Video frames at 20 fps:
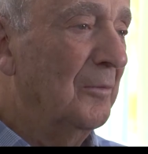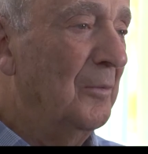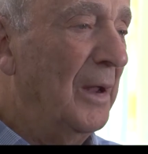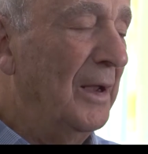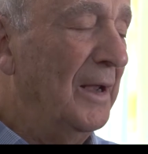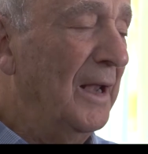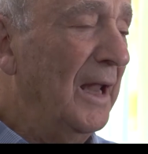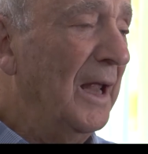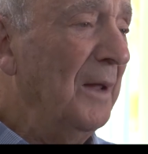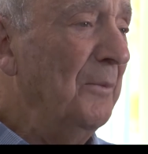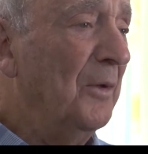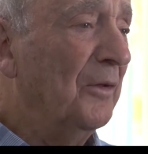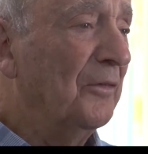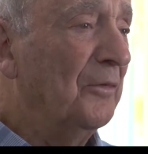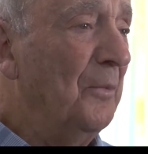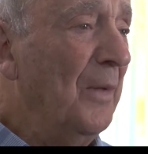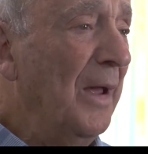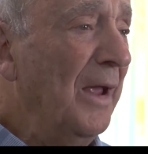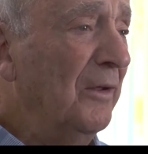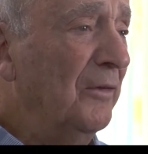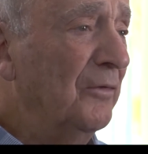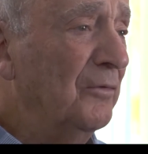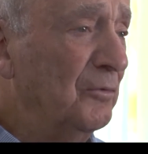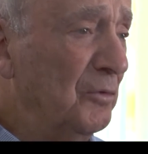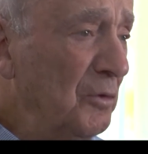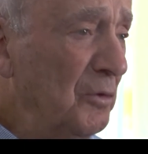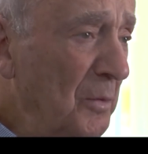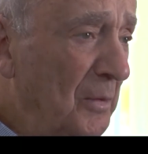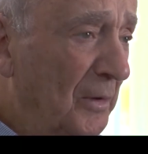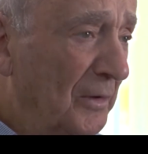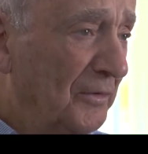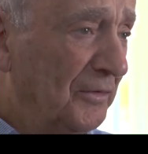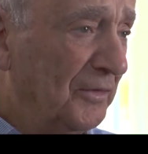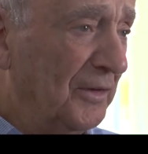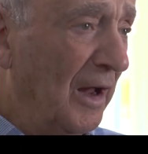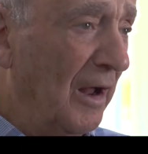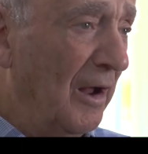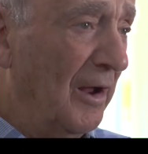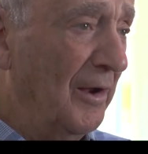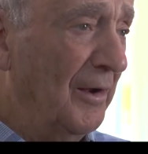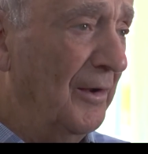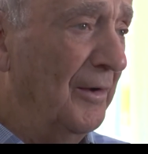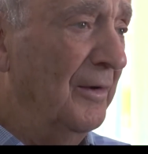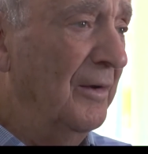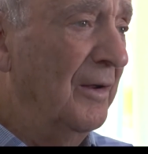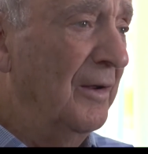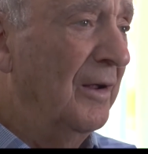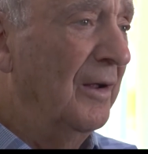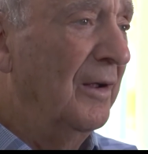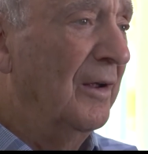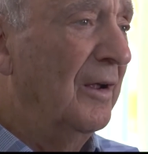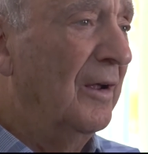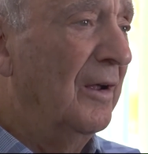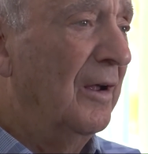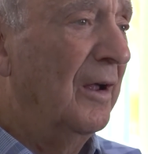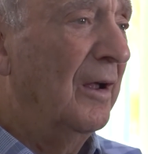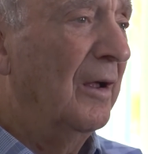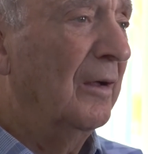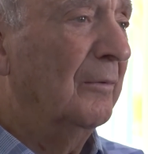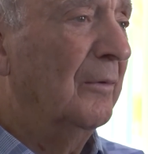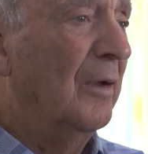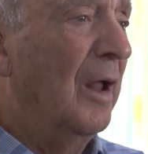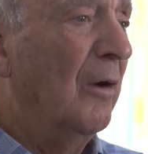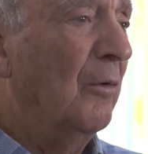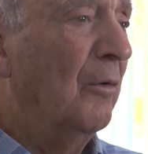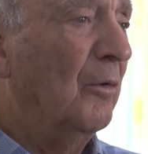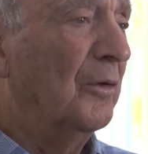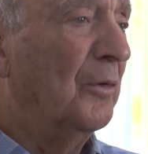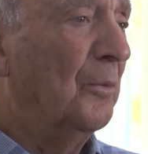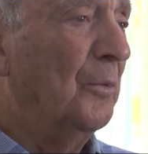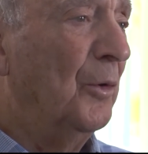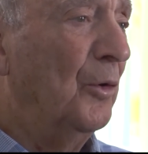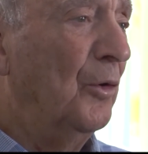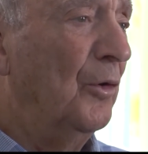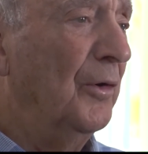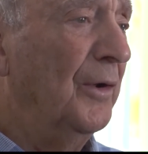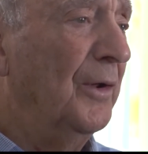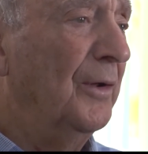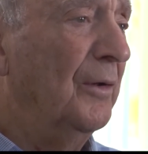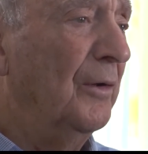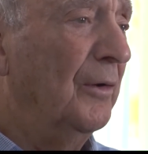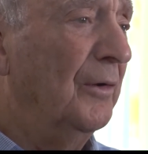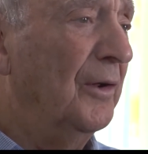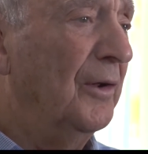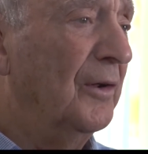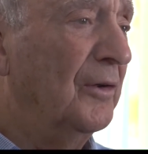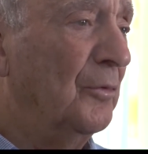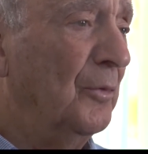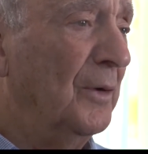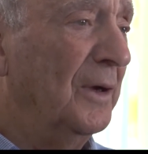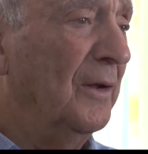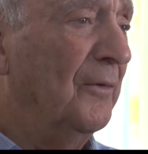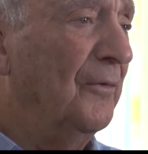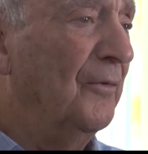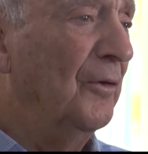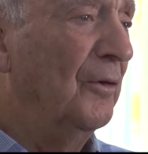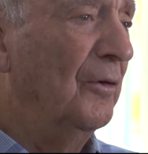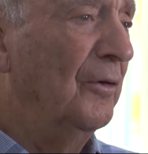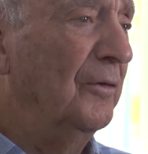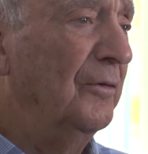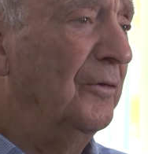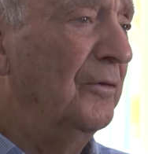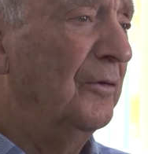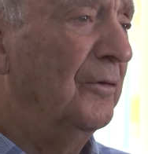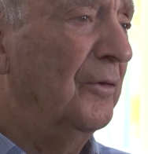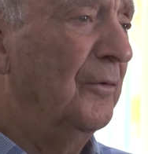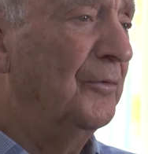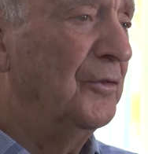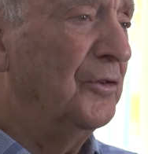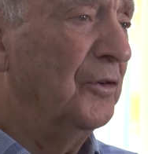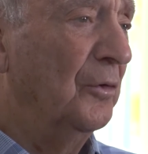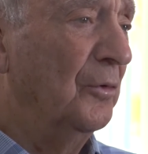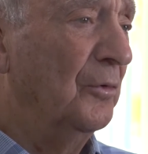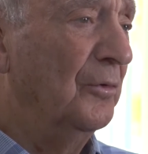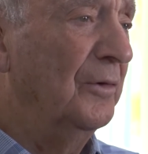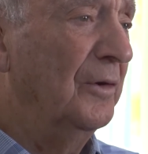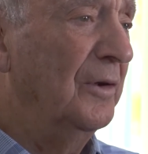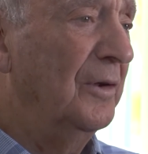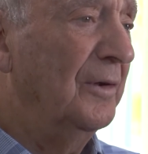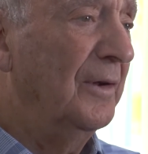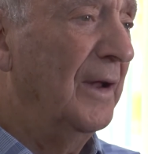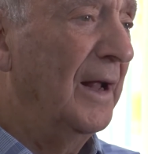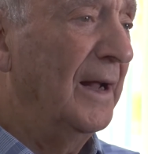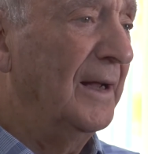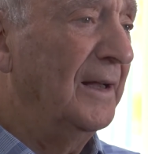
My name is Max Rubinstein. I was born on the 24th of June,